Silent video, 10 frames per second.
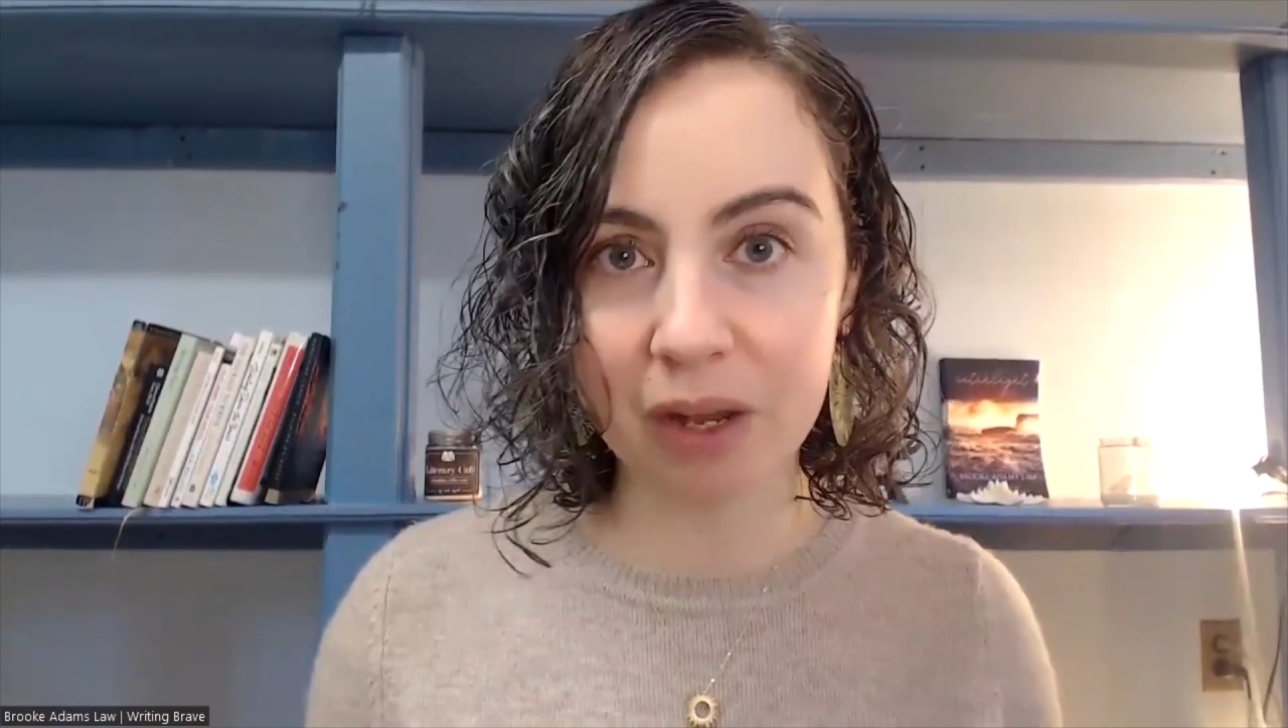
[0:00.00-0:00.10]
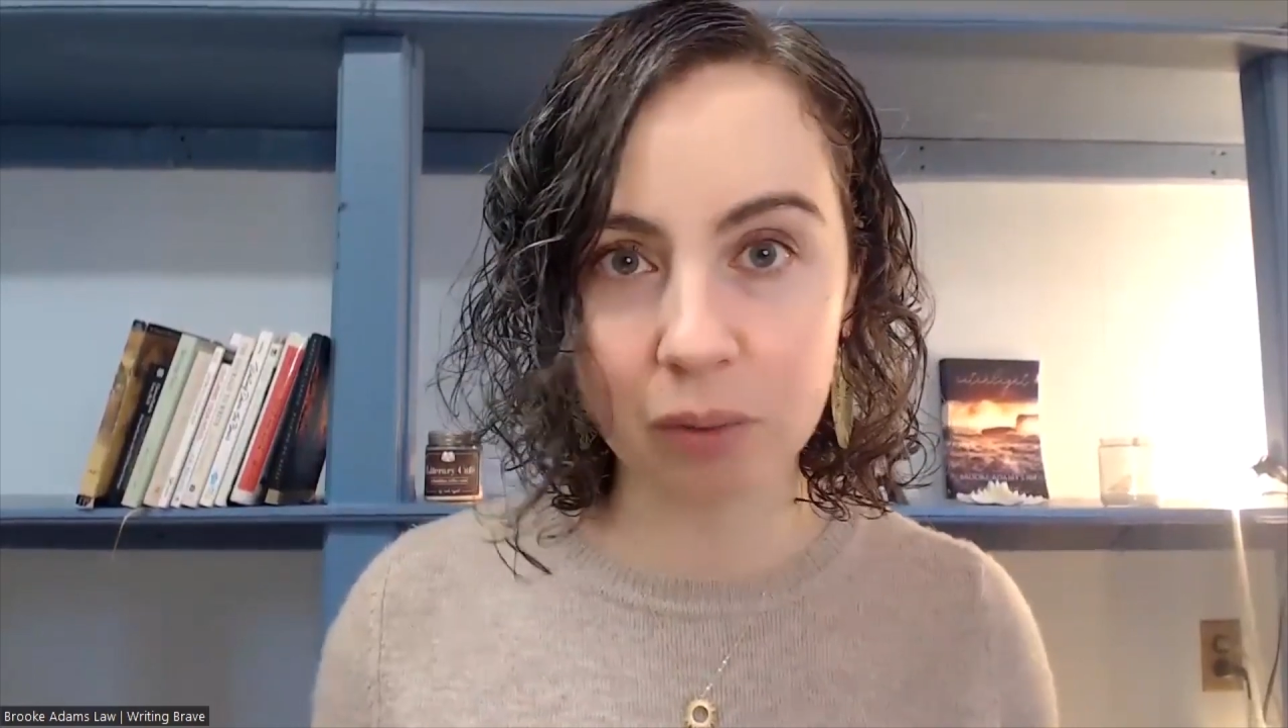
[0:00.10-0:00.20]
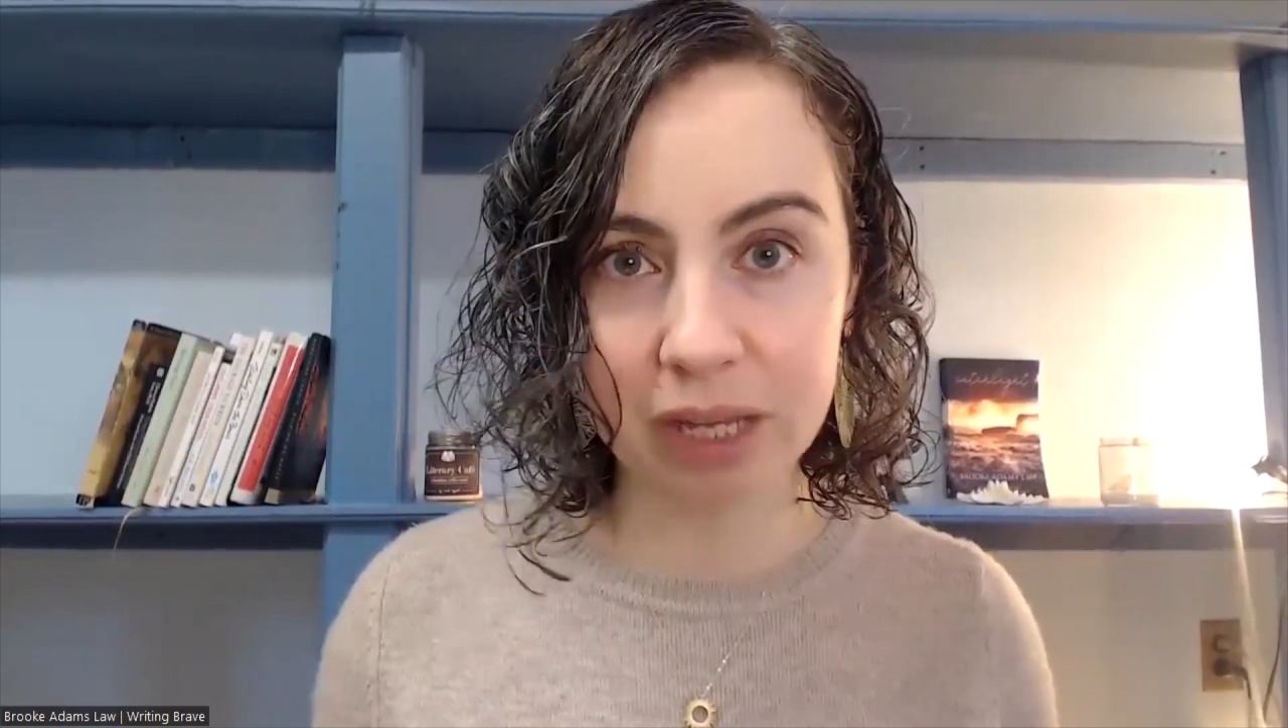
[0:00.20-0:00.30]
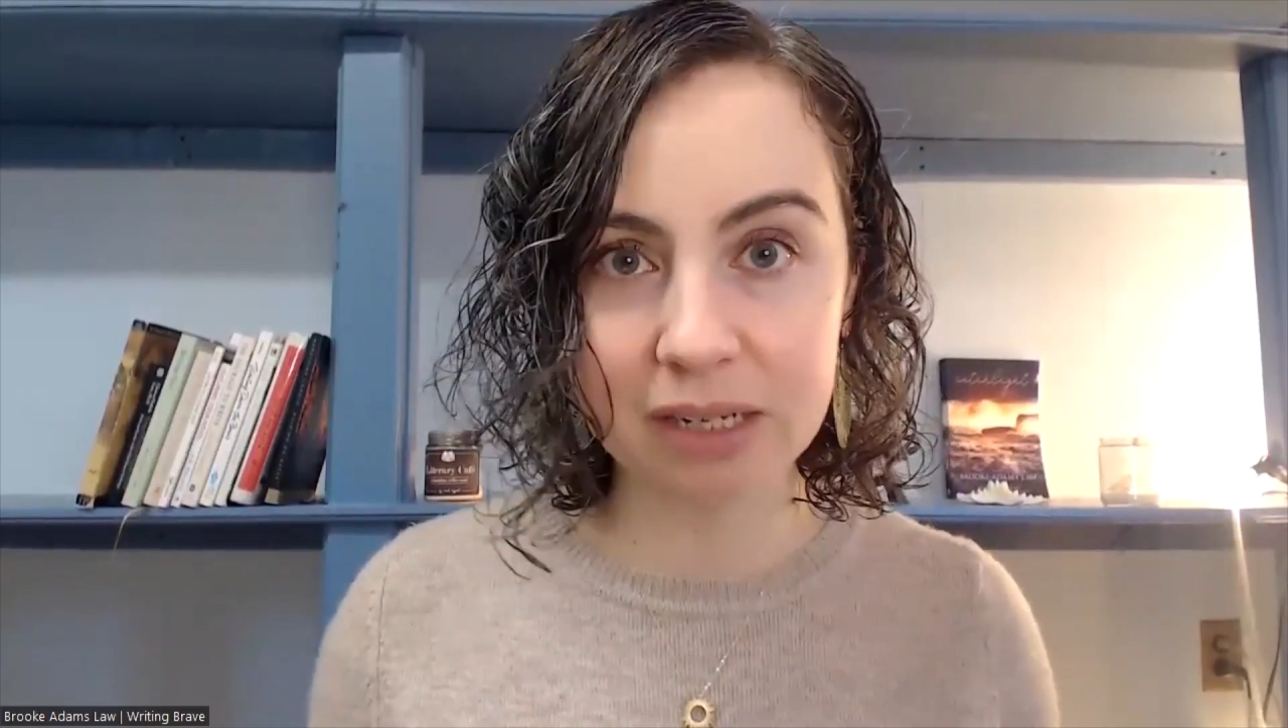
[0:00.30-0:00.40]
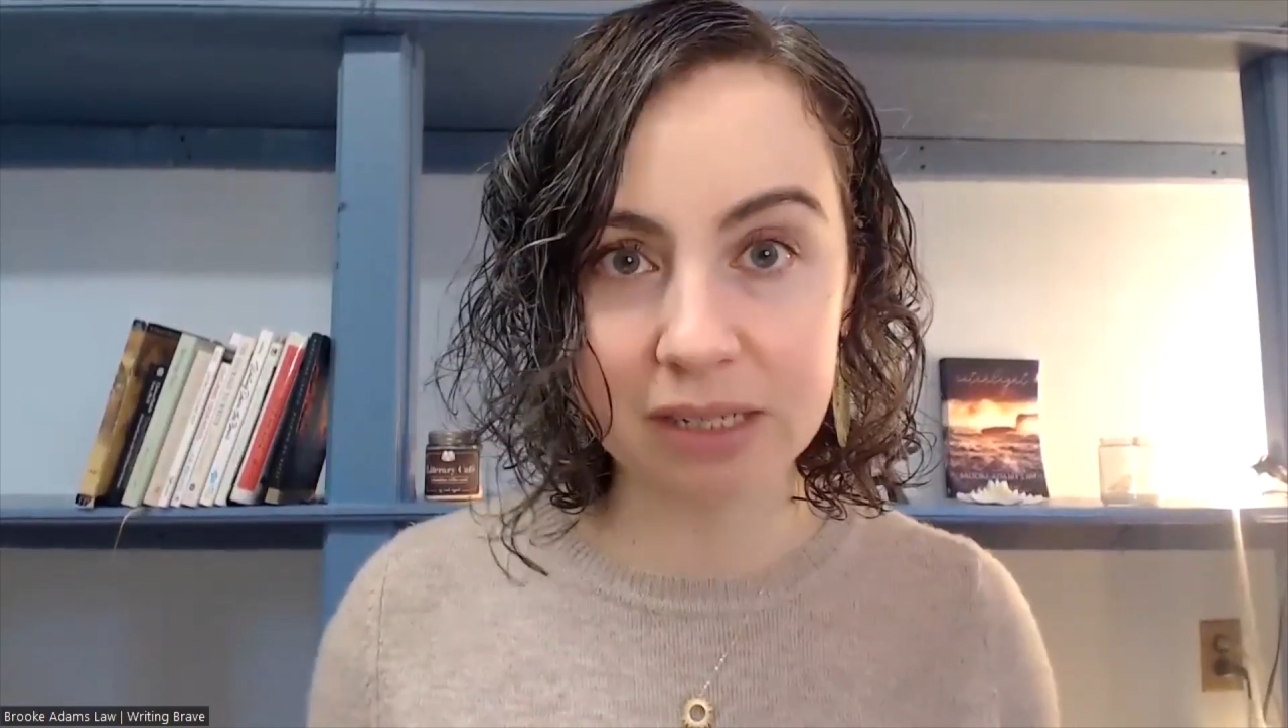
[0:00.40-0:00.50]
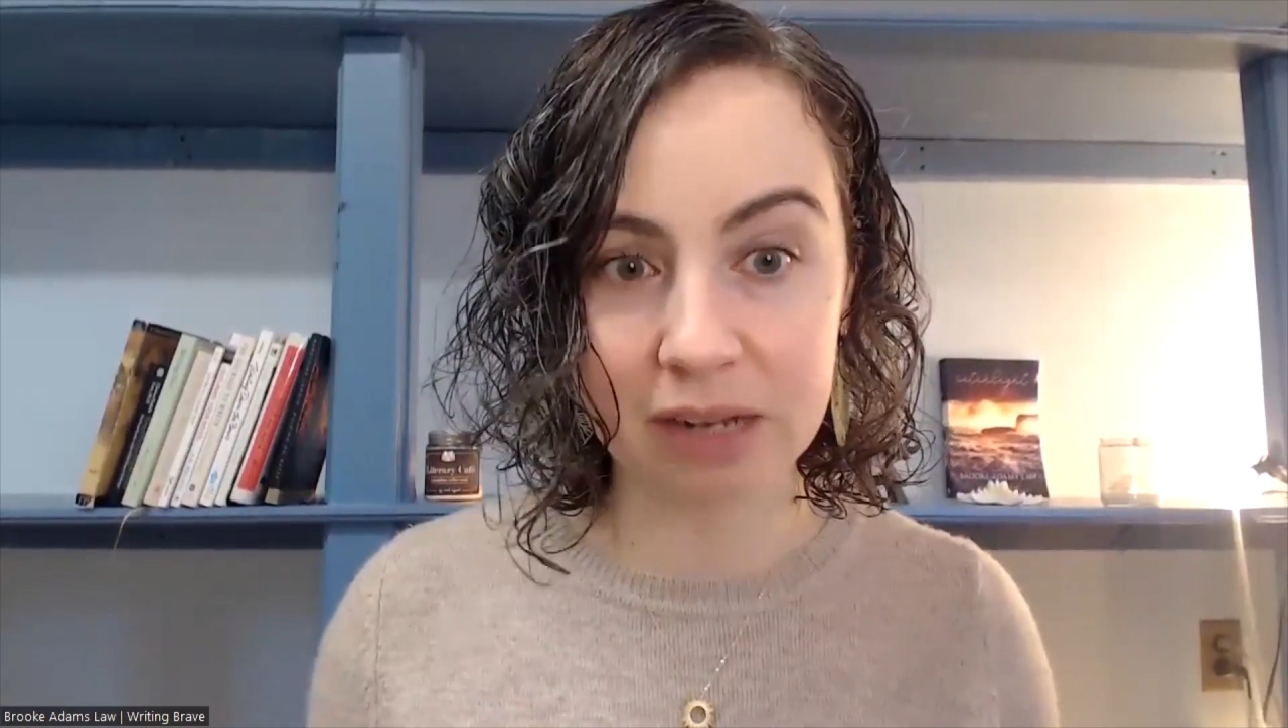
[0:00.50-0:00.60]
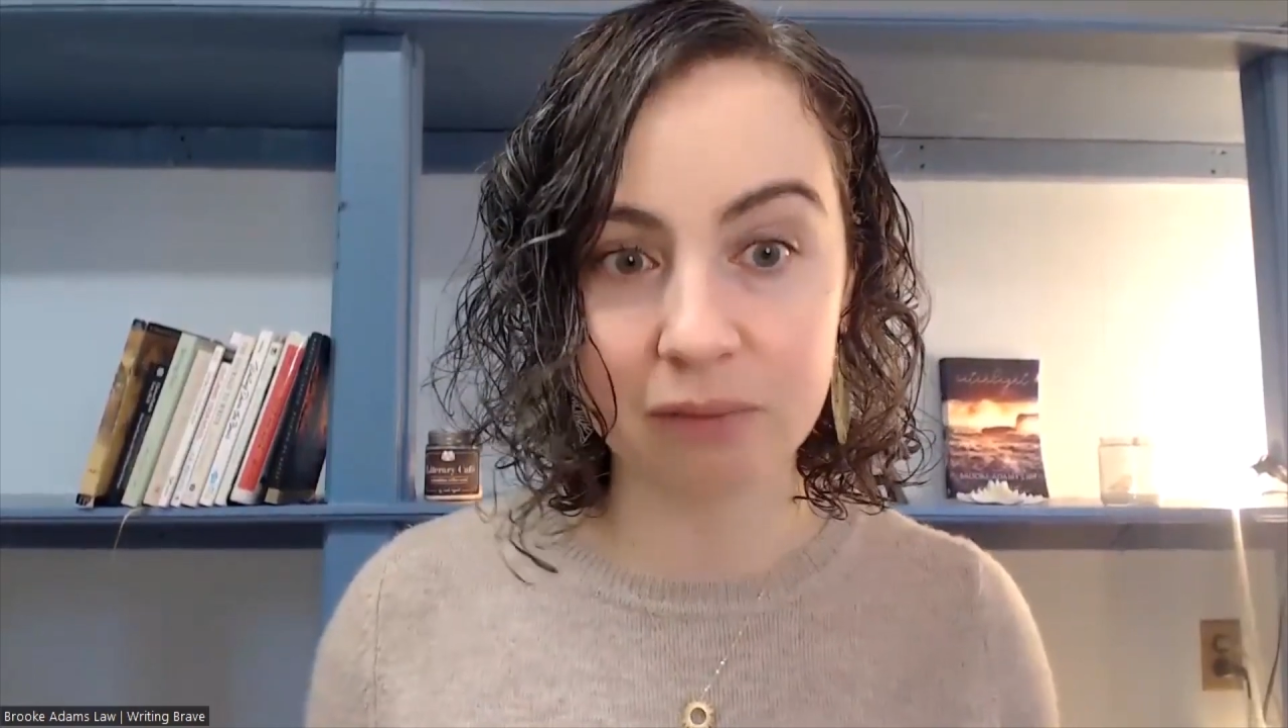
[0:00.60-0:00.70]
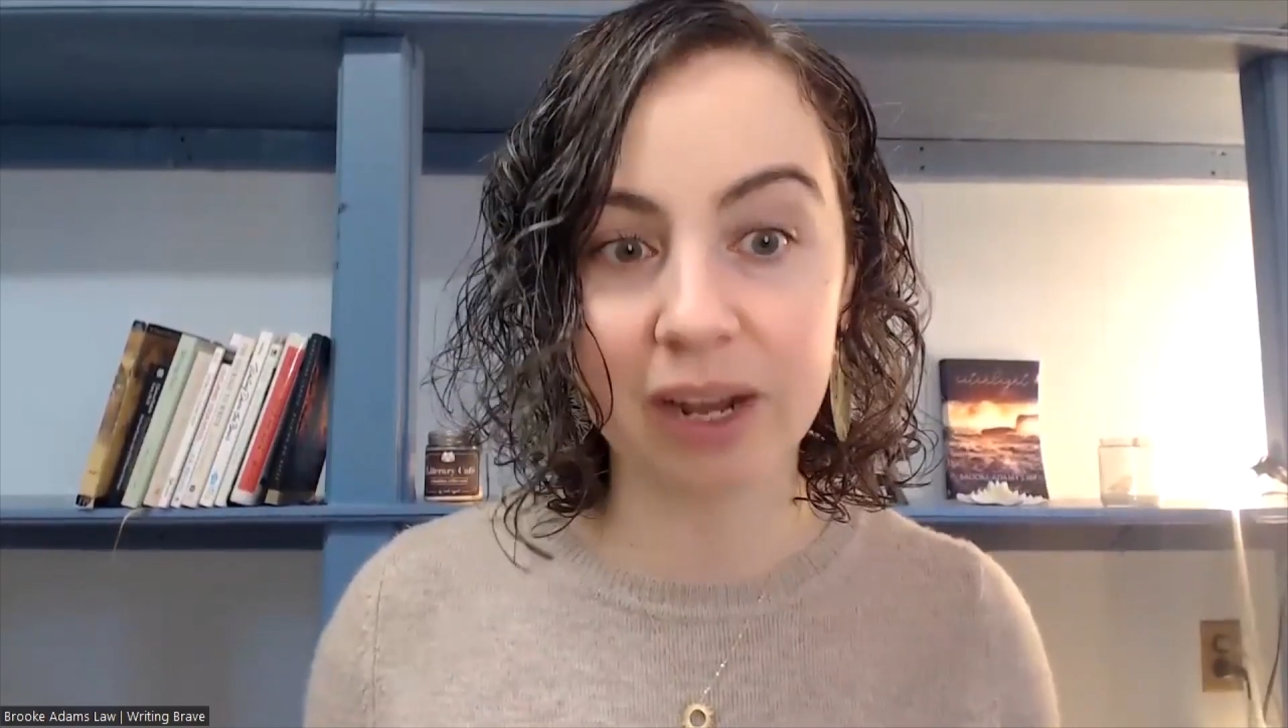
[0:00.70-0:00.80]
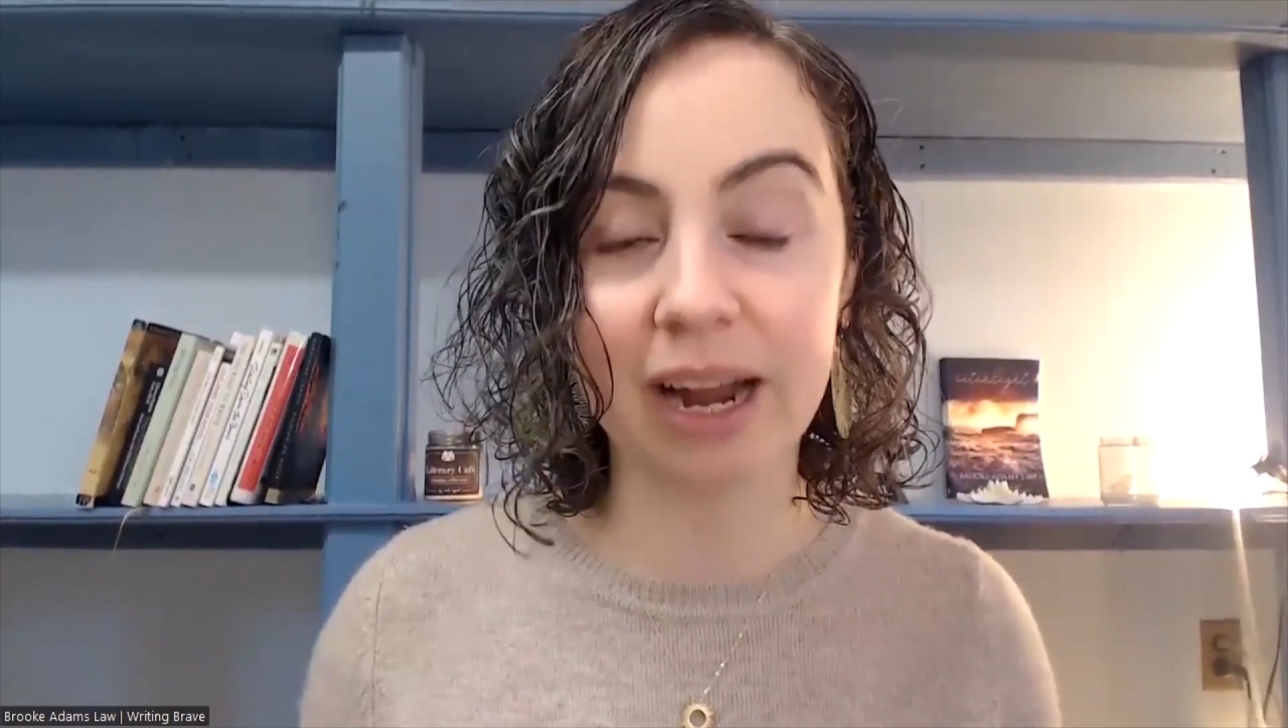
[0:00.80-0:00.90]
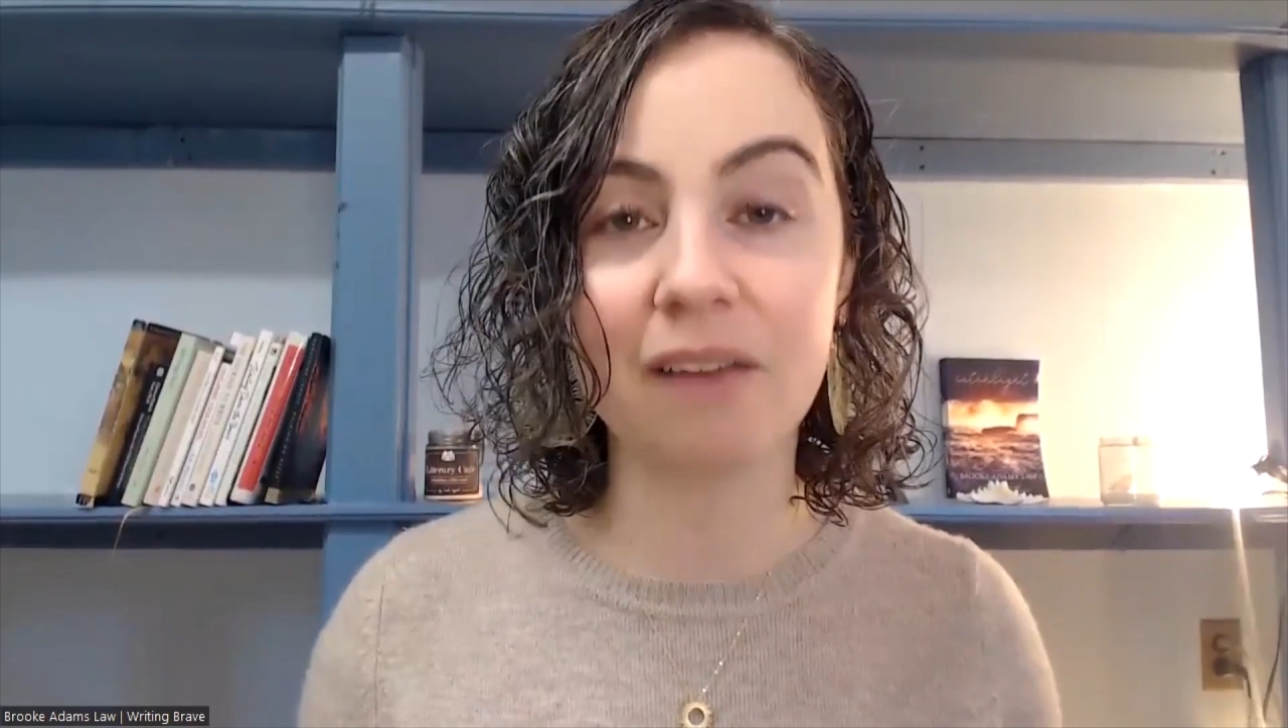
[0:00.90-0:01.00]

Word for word: I don't get it done, right?